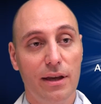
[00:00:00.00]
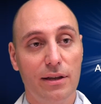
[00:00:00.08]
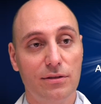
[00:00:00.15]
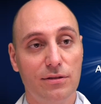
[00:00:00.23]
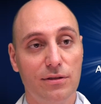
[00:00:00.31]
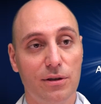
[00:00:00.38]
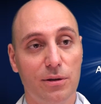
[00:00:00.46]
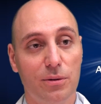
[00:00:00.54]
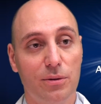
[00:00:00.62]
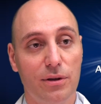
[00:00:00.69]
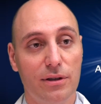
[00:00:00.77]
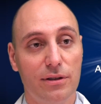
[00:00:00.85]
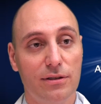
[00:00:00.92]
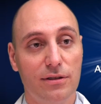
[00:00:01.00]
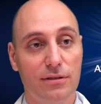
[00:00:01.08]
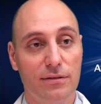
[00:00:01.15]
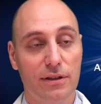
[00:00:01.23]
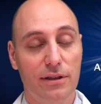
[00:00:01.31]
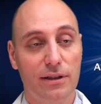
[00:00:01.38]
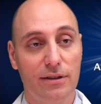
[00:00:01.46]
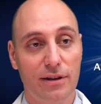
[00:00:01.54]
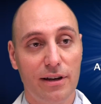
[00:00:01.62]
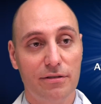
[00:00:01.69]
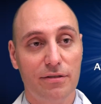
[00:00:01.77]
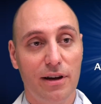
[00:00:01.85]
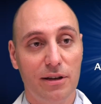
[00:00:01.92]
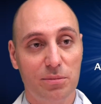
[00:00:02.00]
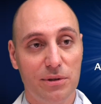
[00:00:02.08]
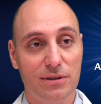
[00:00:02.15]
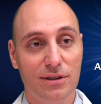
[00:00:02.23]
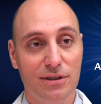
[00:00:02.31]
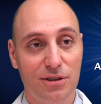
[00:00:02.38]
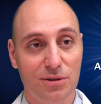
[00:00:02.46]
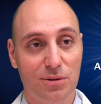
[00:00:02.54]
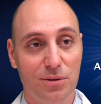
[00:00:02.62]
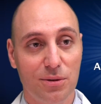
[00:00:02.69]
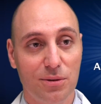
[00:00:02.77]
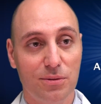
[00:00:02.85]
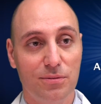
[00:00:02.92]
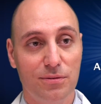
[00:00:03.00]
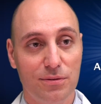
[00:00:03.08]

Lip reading: And so this is a very gratifying procedure to do